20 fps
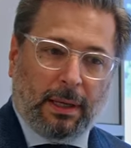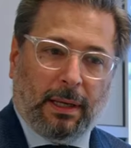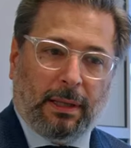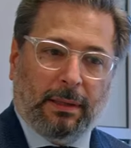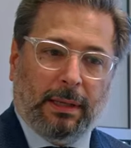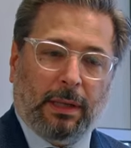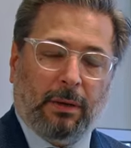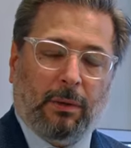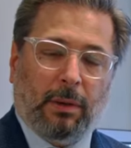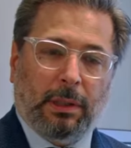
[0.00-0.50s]

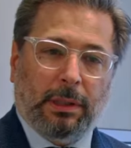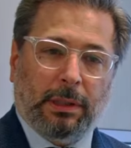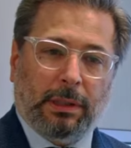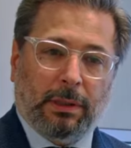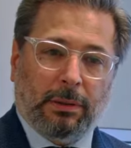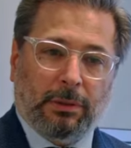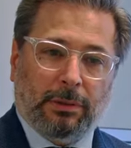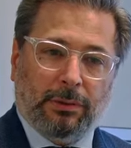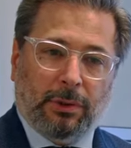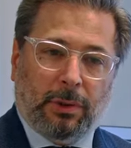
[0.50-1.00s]
And then quality
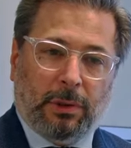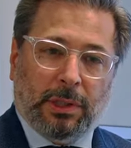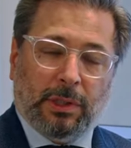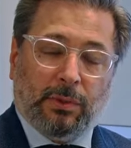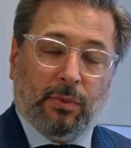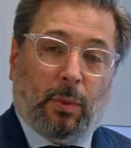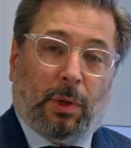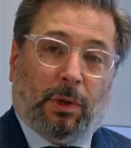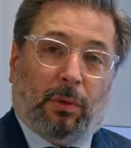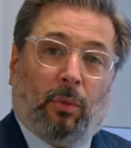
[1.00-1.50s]
control
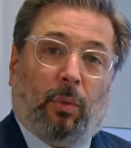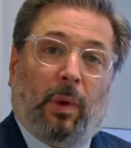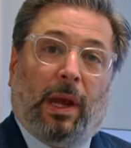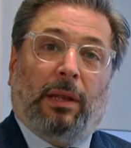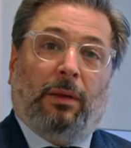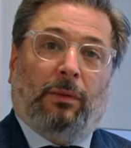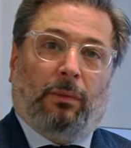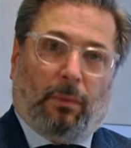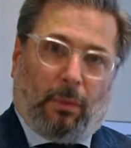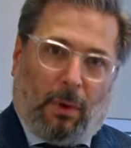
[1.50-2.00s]
is what
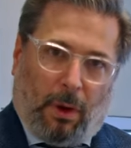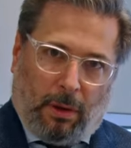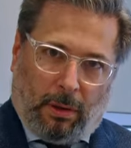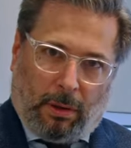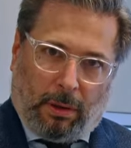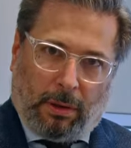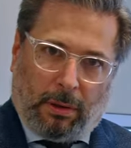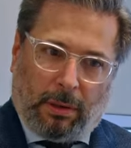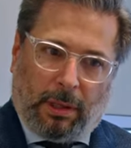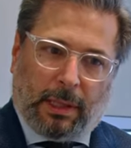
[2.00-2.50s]
went
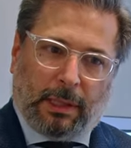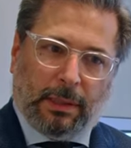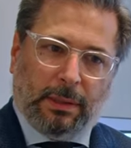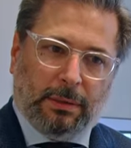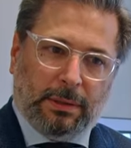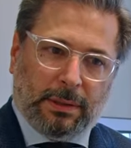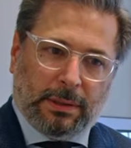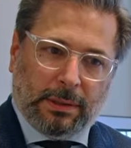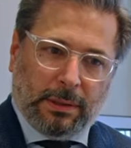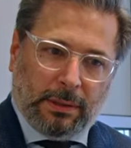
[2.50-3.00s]
wrong, and you,